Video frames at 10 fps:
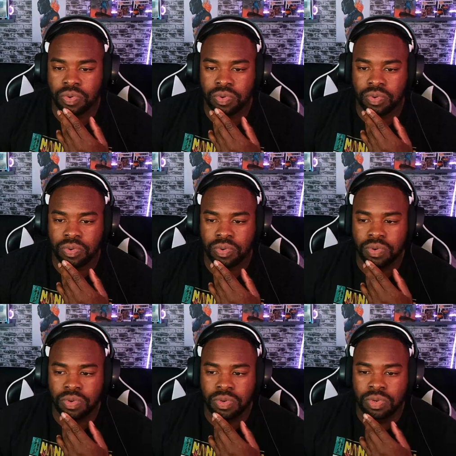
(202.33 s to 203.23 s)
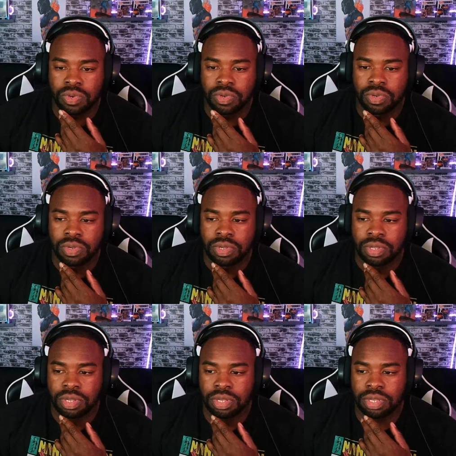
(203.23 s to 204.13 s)

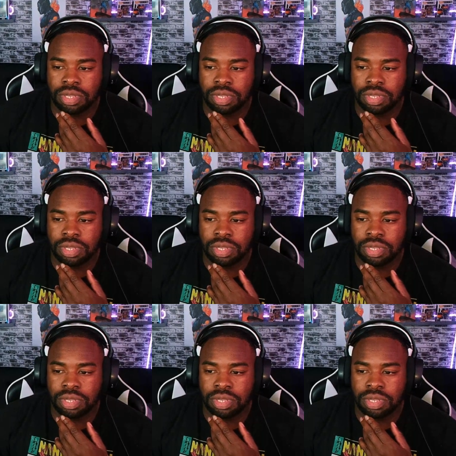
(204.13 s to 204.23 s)
(no one is talking)